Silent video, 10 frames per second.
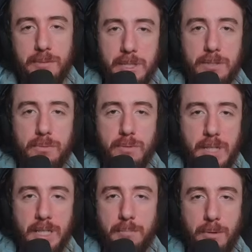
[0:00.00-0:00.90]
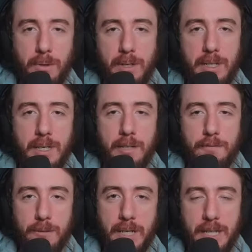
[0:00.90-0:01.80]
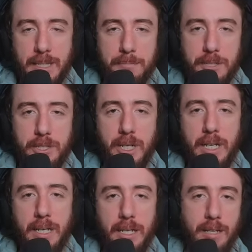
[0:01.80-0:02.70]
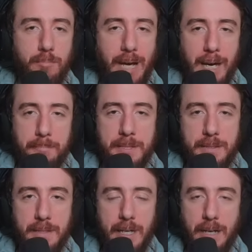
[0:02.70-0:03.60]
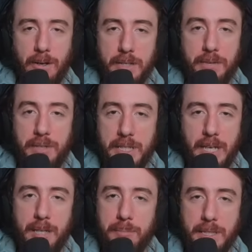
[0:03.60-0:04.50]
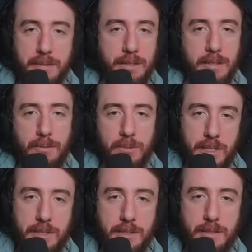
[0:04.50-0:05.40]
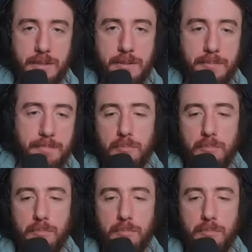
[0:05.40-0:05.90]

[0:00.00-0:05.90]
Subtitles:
which is really important for getting them to chain in maps that are giving the enemies resistances.